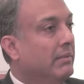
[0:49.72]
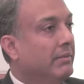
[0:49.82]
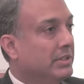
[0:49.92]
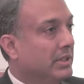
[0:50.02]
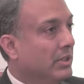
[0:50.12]
and
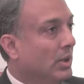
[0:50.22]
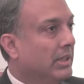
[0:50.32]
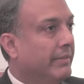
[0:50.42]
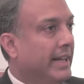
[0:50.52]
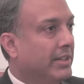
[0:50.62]
visited all
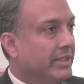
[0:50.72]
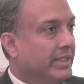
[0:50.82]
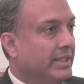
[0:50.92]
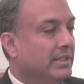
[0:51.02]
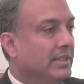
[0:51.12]
their
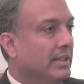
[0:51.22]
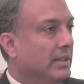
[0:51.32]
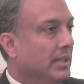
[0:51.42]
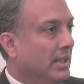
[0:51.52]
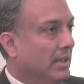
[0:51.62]
factories
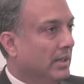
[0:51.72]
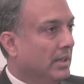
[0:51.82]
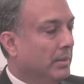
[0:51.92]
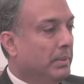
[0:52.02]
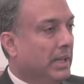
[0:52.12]
and
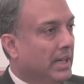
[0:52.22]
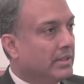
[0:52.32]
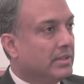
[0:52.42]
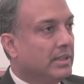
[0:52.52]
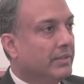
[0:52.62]

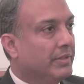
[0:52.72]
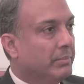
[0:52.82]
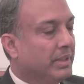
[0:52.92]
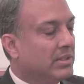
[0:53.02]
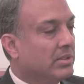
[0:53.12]
plants in different
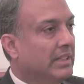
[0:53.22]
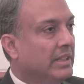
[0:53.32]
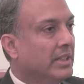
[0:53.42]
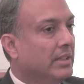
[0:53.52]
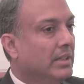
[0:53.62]
parts of
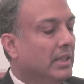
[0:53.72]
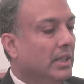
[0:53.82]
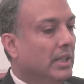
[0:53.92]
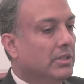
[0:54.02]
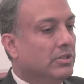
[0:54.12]
India.
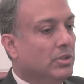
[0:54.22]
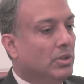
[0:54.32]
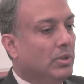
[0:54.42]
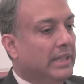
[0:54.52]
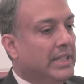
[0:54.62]

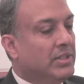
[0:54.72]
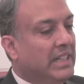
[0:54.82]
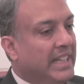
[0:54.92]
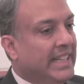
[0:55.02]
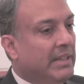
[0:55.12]
So it
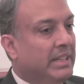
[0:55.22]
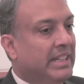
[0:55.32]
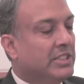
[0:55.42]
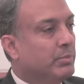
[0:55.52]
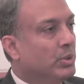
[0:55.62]
really gave me an
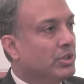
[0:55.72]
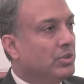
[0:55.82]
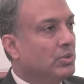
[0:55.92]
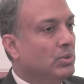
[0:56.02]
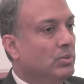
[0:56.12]
exposure
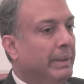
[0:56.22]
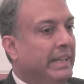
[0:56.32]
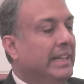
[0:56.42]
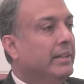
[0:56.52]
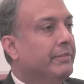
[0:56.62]
to
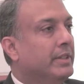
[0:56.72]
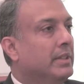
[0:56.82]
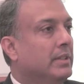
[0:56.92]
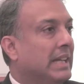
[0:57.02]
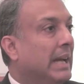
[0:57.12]
many
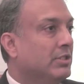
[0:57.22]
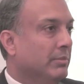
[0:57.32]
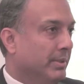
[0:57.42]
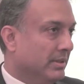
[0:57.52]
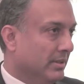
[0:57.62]
different types
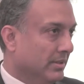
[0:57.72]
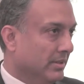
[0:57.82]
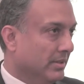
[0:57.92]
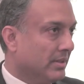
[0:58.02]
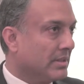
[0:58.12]
of
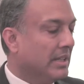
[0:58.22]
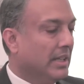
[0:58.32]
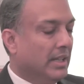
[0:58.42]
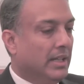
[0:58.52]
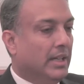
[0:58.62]
businesses.
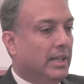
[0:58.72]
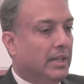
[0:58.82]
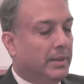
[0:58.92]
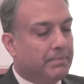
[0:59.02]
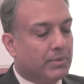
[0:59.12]

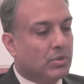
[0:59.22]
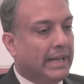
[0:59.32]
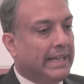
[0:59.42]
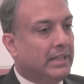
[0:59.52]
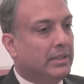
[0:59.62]

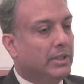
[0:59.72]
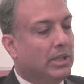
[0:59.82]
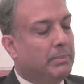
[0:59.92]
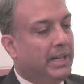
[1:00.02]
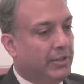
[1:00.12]

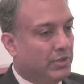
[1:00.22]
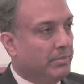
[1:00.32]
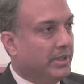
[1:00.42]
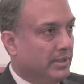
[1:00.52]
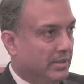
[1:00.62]
Apart
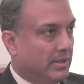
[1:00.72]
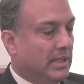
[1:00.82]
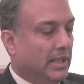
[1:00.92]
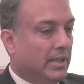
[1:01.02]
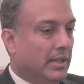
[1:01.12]
from this
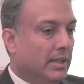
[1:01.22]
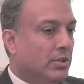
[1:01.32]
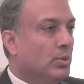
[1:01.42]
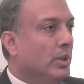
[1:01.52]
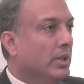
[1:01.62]

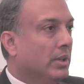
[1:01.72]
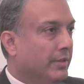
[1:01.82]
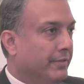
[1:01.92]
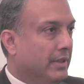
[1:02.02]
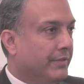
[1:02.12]
tour
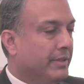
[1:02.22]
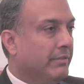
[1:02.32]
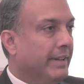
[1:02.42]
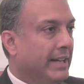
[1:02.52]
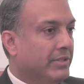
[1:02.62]
of
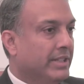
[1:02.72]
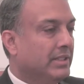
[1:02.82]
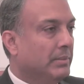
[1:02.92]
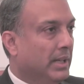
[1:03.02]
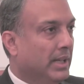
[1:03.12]
different factories
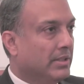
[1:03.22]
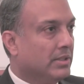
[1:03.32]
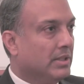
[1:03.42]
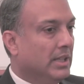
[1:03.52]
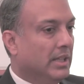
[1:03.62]
and plants